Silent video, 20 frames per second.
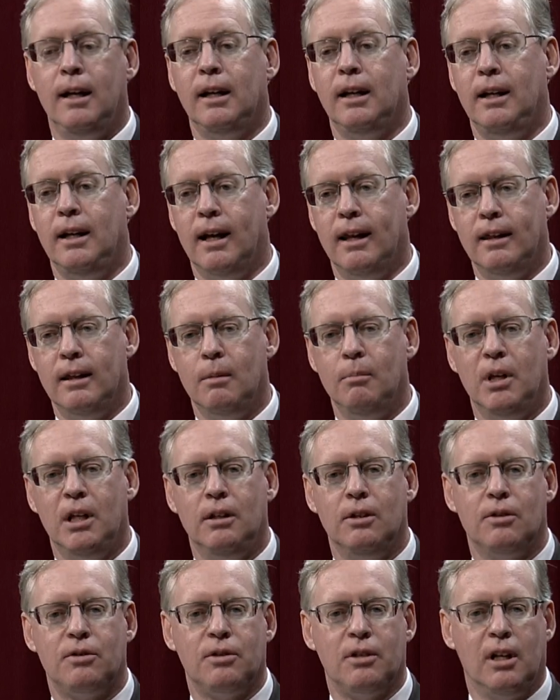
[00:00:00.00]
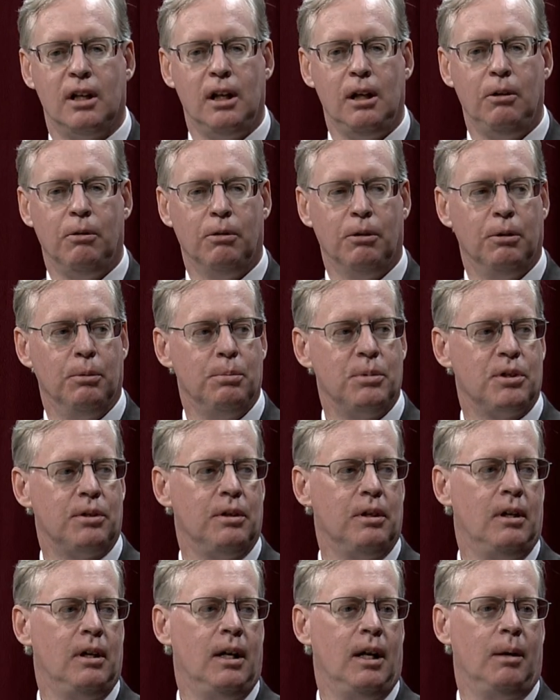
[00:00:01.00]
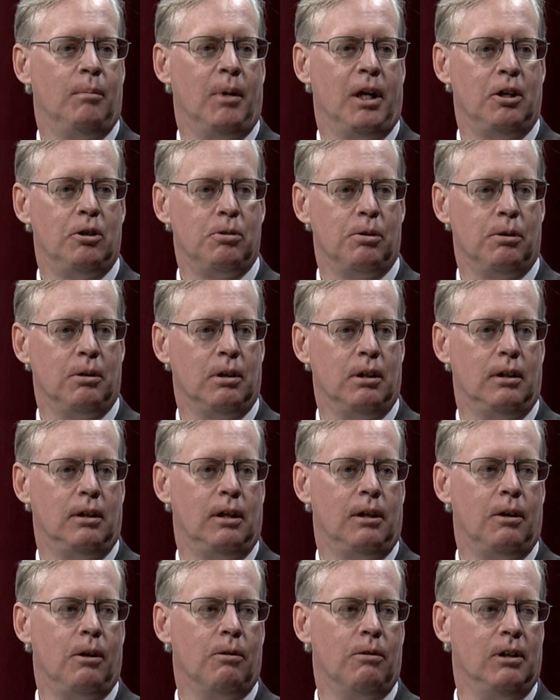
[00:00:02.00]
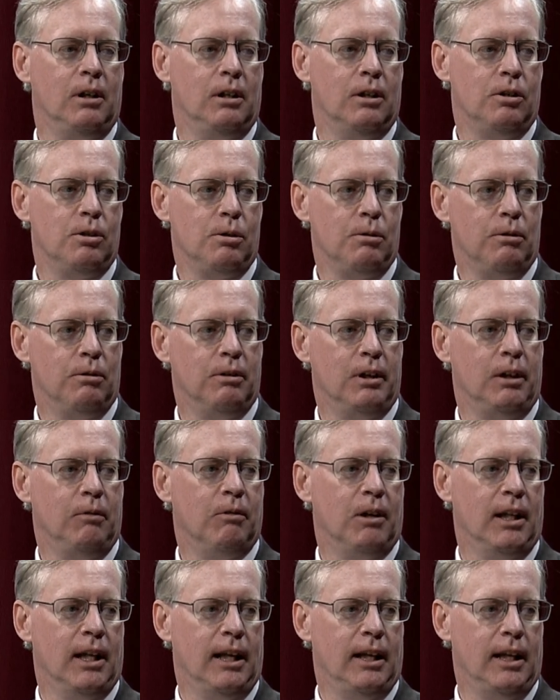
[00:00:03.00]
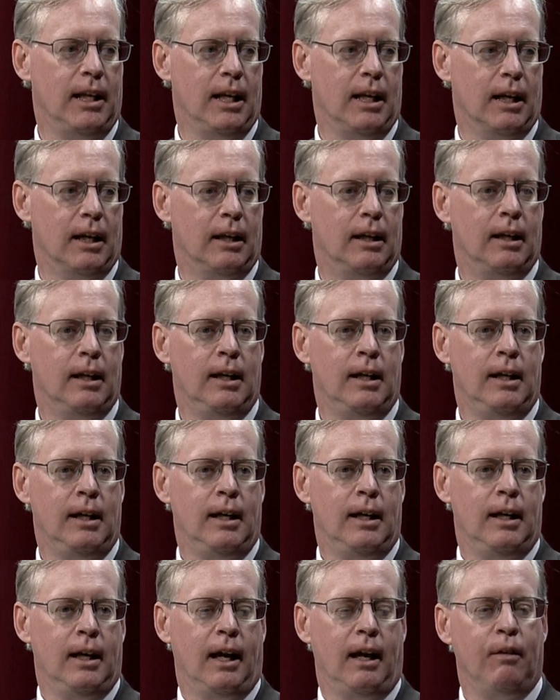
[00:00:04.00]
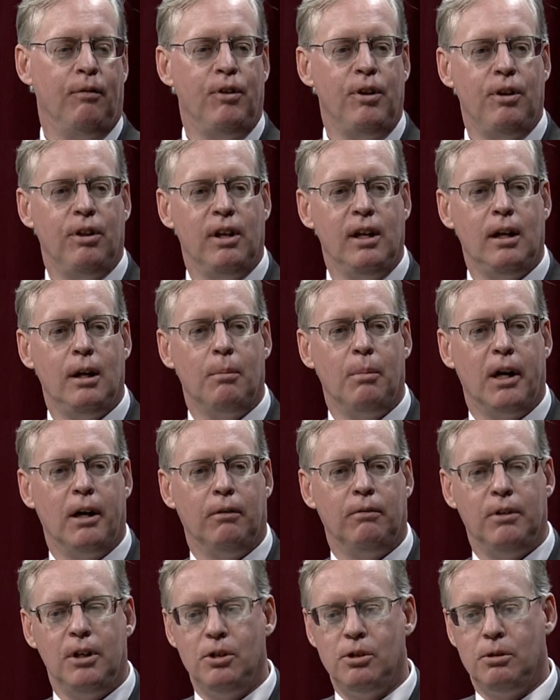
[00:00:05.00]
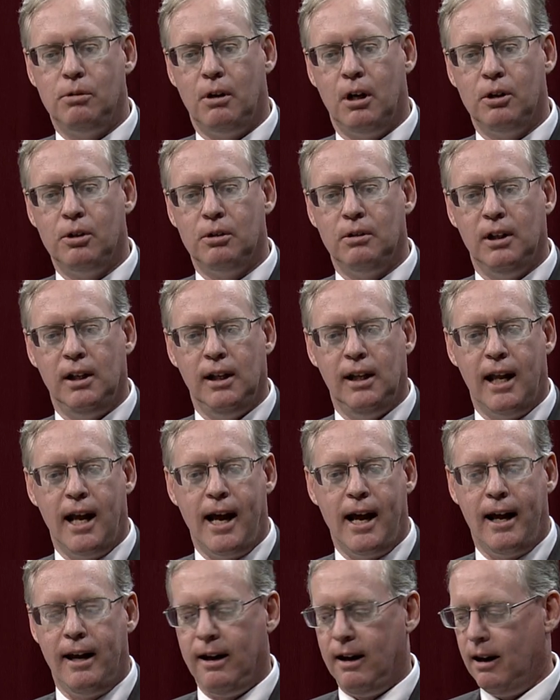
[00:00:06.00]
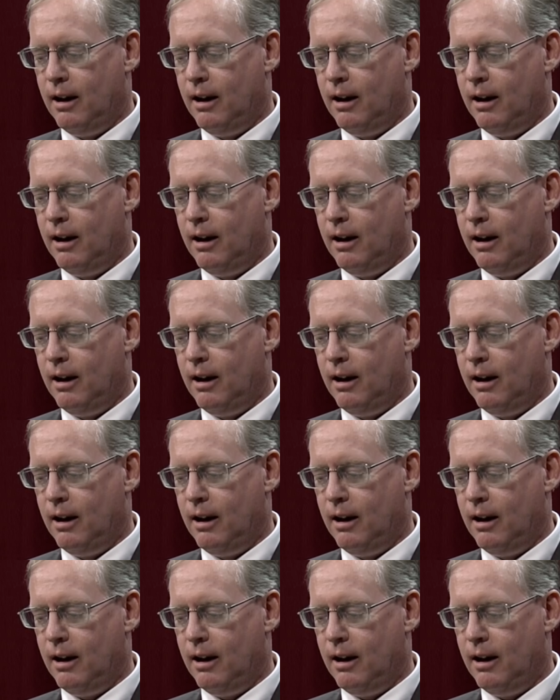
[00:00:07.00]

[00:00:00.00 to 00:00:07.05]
get them into study groups, make sure that they're going to tutoring when they need it. Mm-hmm. And if you think about restructuring that